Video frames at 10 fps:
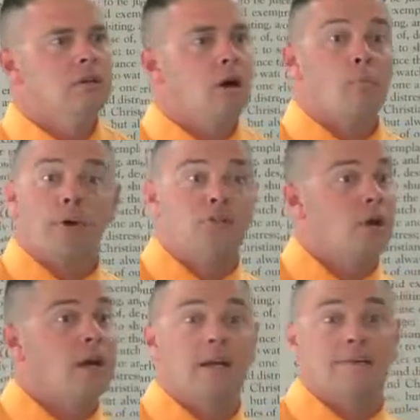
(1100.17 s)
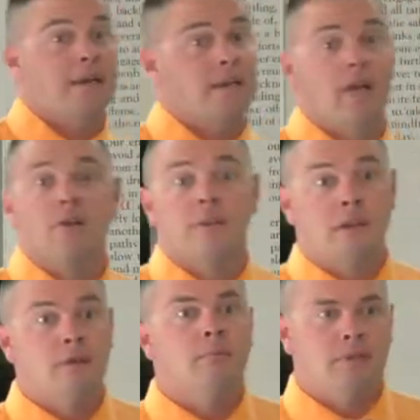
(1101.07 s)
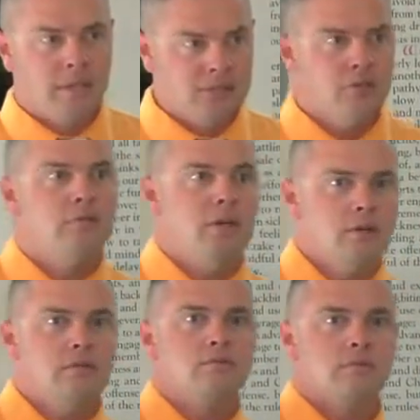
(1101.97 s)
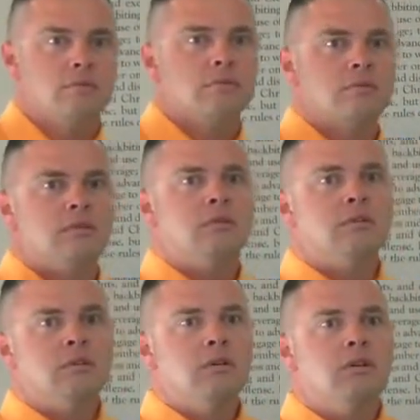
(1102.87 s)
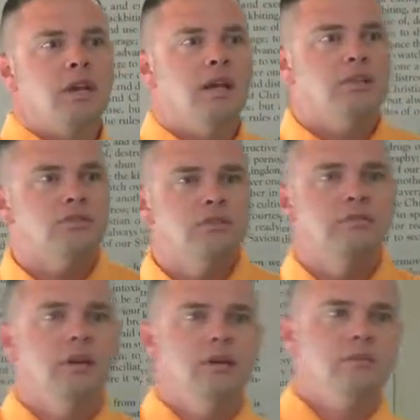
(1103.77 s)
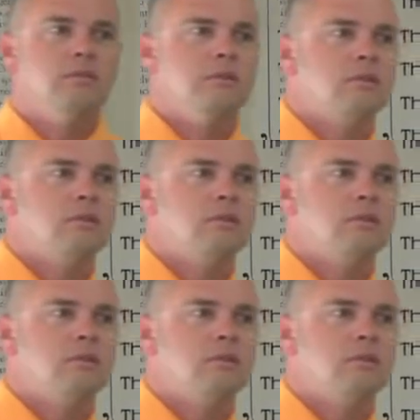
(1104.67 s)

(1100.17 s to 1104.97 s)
Oh, preacher, I got to take care of them. Yes, you do. Yes, you do.